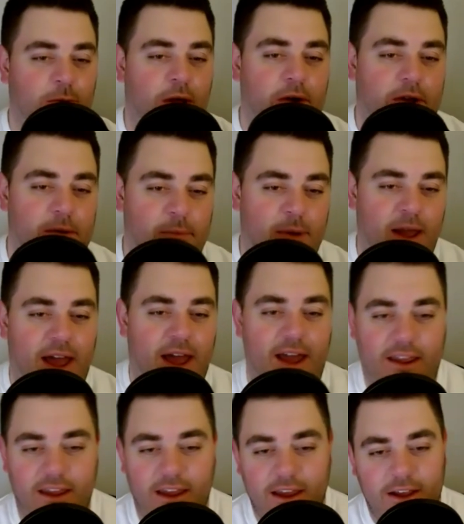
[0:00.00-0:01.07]
Welcome
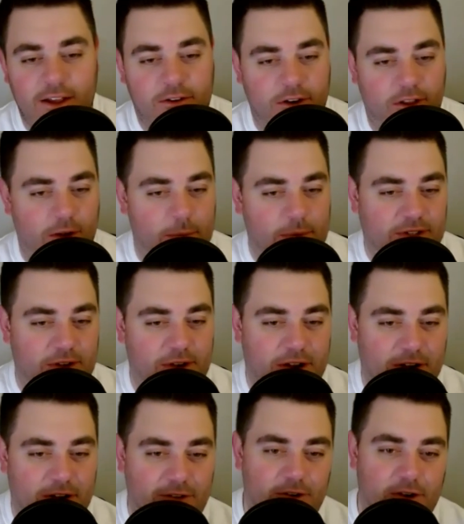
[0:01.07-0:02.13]
back to another episode
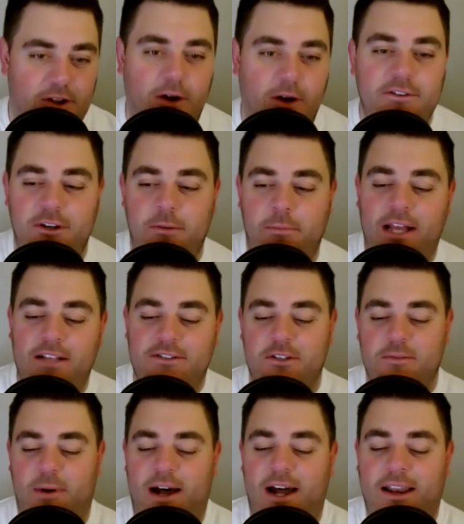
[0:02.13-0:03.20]
here of your go-to
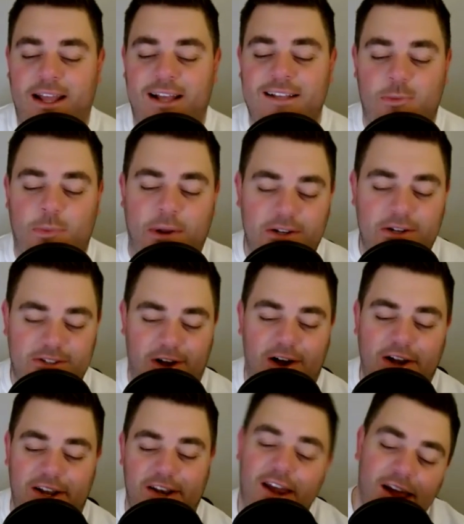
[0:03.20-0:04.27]
Pacers podcast. And we are
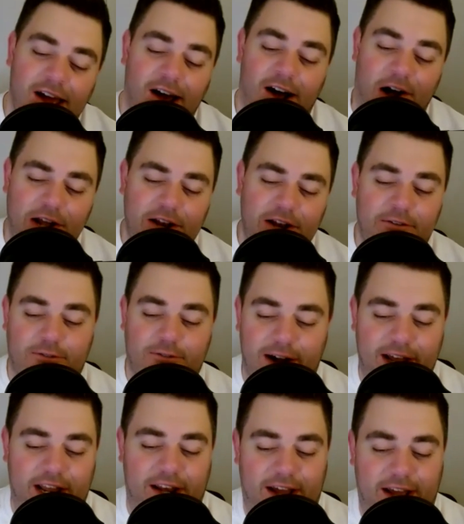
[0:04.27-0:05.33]
talking on a
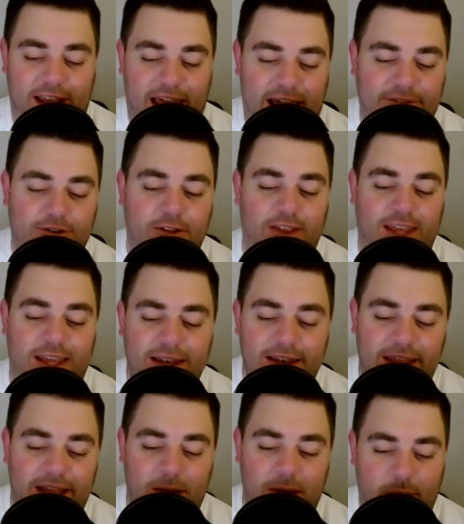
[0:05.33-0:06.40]
Friday night after the
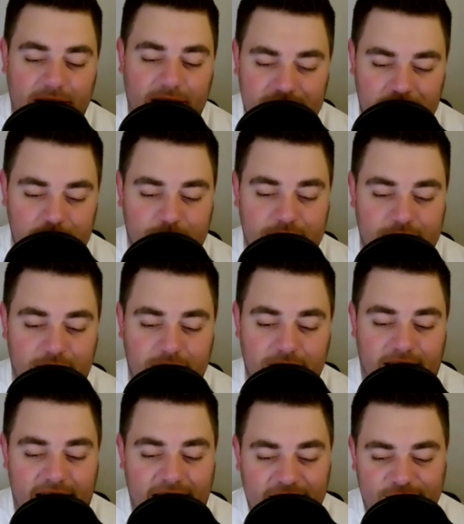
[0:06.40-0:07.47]
Indiana Pacers return
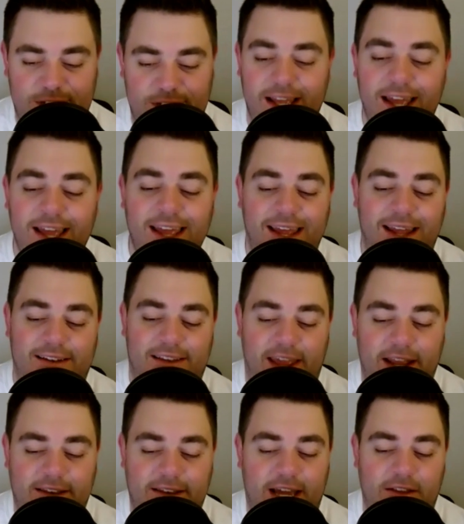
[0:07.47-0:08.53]
to action and
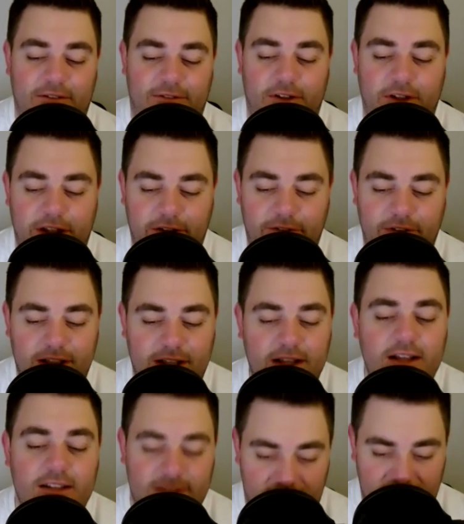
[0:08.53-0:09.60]
take down the
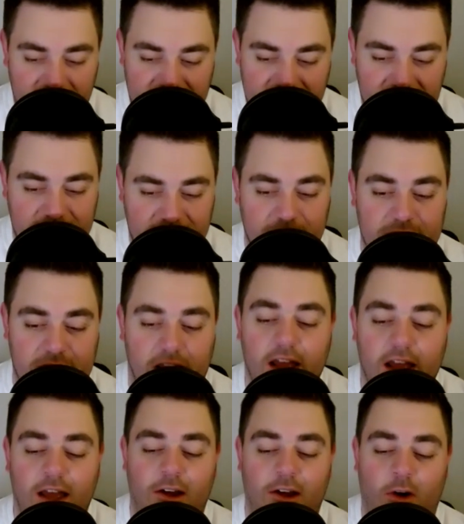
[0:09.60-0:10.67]
Philadelphia 76ers
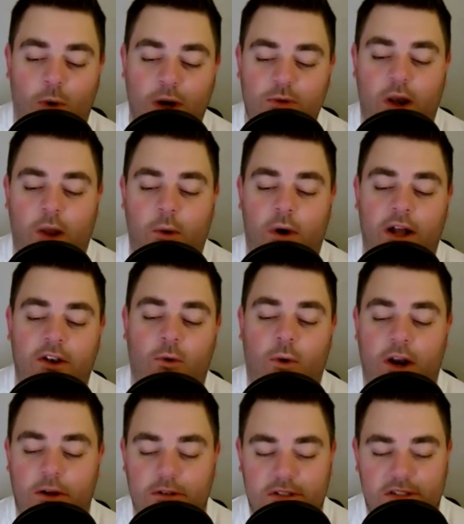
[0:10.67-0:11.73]
121 to
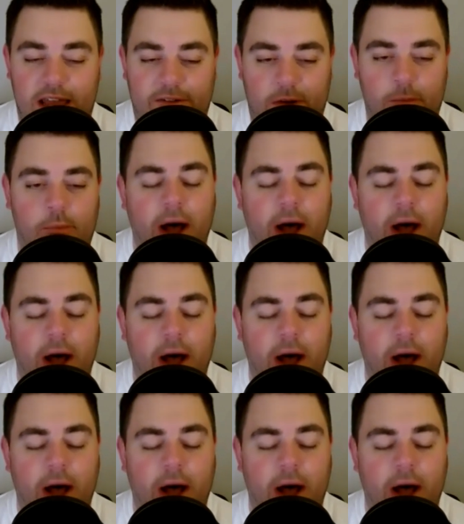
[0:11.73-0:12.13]
107.